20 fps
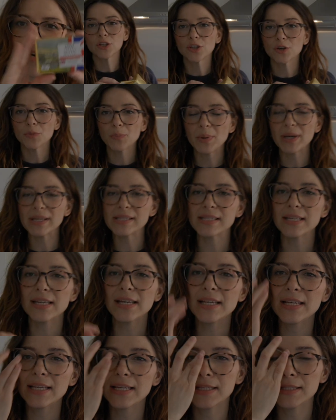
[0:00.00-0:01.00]
Your
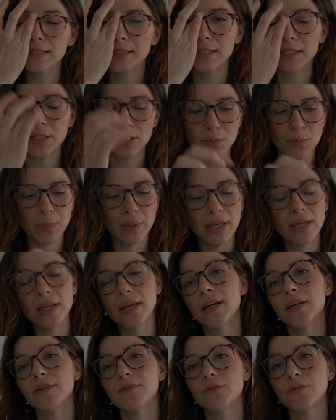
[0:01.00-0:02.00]
butter needs to be
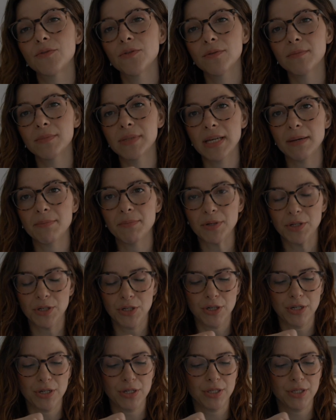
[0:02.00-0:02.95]
at room temperature,